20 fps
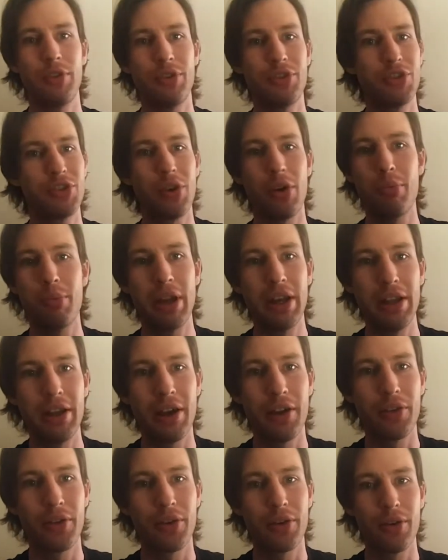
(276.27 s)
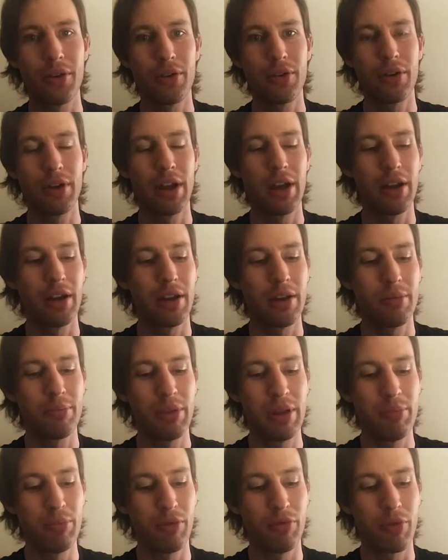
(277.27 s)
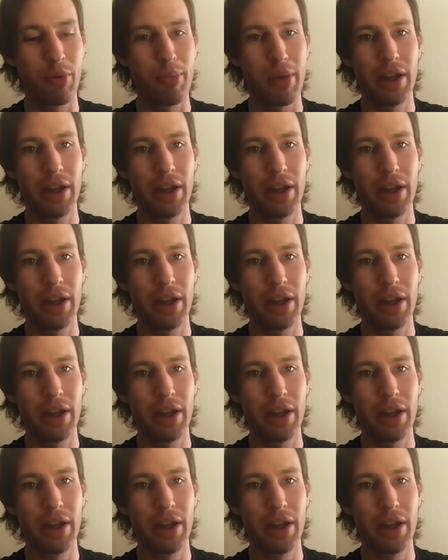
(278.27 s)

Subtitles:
so many other people from